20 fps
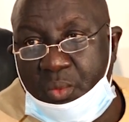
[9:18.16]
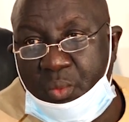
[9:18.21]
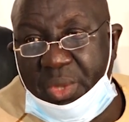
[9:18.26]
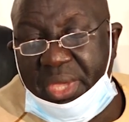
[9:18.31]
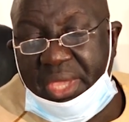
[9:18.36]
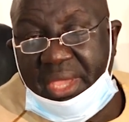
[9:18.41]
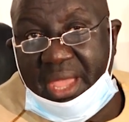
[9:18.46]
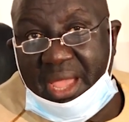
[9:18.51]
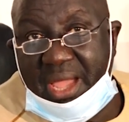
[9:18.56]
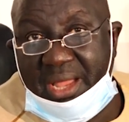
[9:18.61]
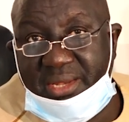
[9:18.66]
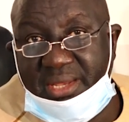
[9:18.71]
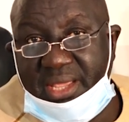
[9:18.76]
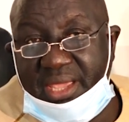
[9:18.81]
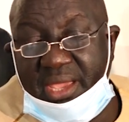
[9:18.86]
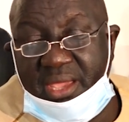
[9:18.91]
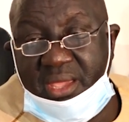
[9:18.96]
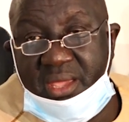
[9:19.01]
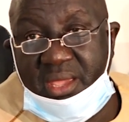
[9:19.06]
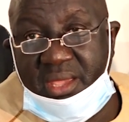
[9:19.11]
we had
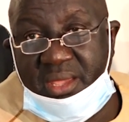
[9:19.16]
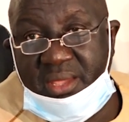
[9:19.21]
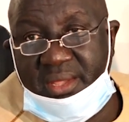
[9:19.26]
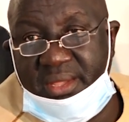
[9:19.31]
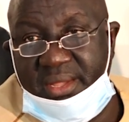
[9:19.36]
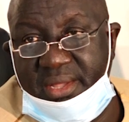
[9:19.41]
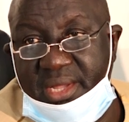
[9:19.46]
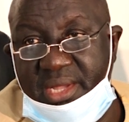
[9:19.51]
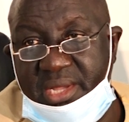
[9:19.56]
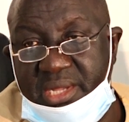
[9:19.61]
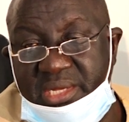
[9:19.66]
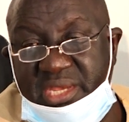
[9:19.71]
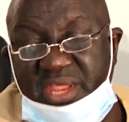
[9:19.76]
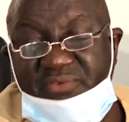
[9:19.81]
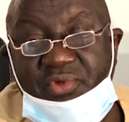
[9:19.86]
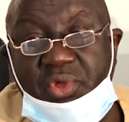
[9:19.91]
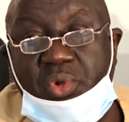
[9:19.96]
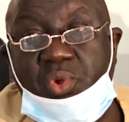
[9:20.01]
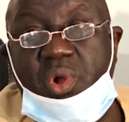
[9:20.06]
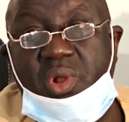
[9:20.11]
a
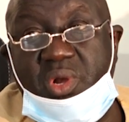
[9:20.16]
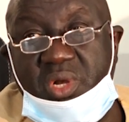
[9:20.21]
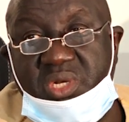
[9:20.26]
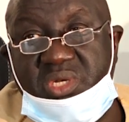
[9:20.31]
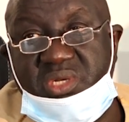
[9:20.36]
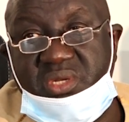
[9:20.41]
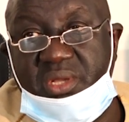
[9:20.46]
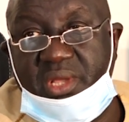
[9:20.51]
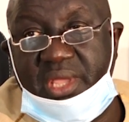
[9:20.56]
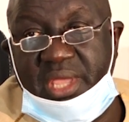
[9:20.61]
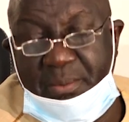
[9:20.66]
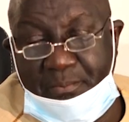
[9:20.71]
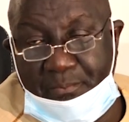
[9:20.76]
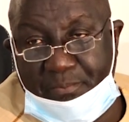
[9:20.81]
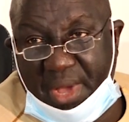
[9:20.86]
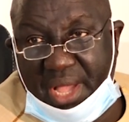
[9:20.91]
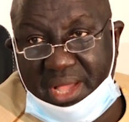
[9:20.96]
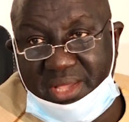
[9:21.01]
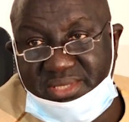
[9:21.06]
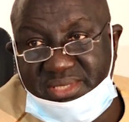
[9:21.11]
difficult
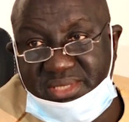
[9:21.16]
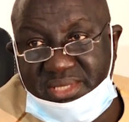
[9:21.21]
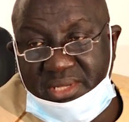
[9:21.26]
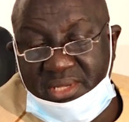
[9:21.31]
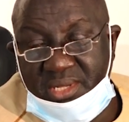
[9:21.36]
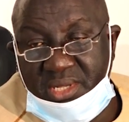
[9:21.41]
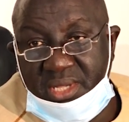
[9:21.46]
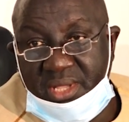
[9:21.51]
impasse.